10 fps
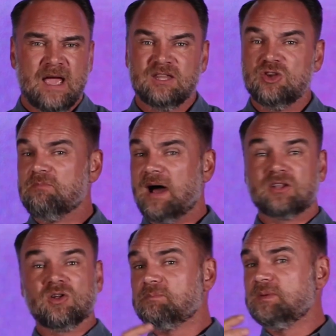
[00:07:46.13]
and you
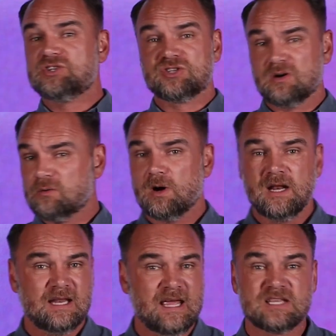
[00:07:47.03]
might not be sure
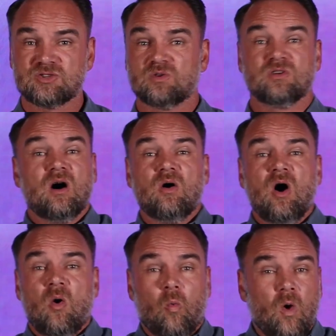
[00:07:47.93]
what it is or know
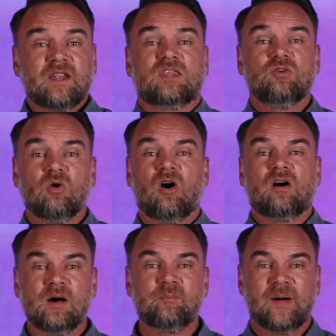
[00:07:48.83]
what you
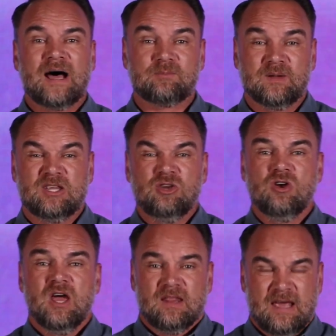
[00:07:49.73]
are about, but
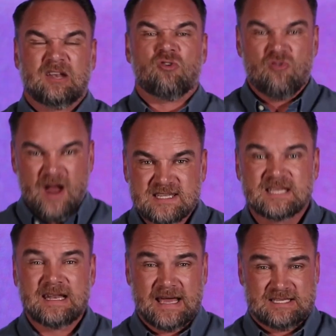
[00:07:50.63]
it
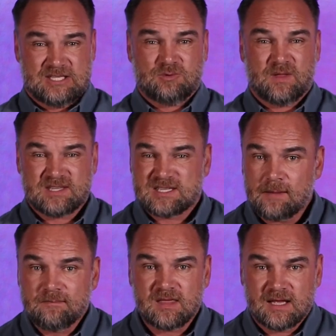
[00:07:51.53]
resonates with
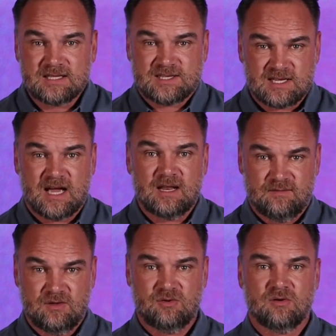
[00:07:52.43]
something inside
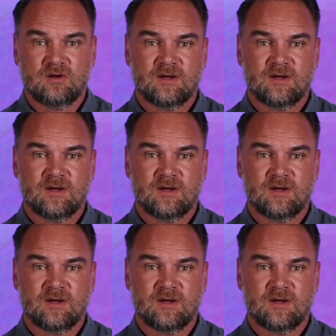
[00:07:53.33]
of you.